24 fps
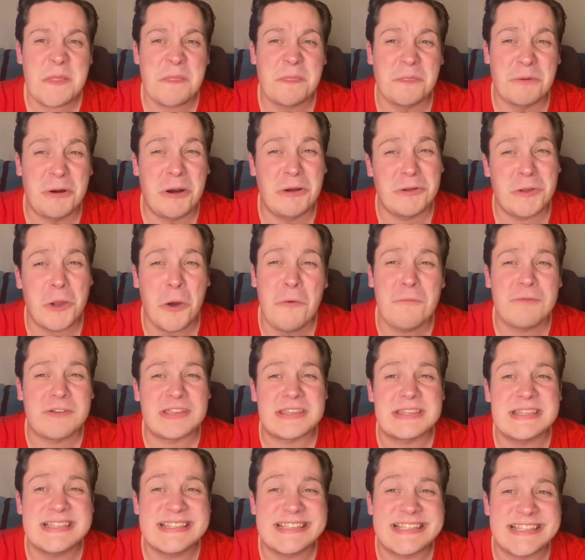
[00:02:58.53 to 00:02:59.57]
the
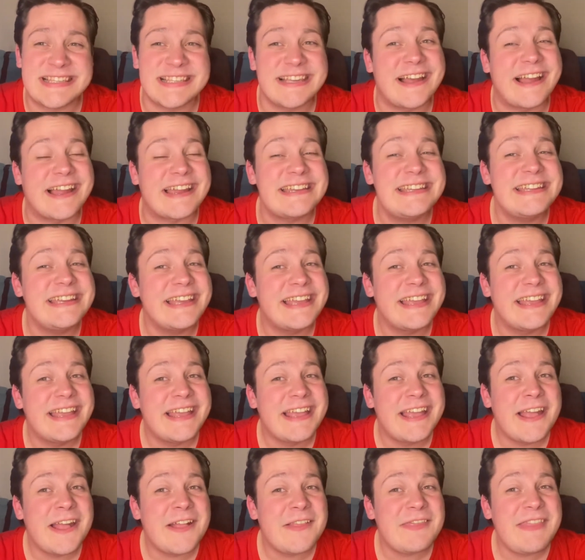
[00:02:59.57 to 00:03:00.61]
Rongovians decide
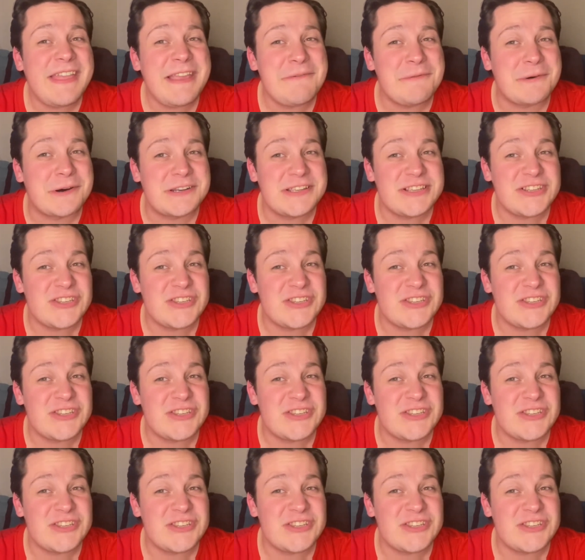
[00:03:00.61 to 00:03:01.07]
they want to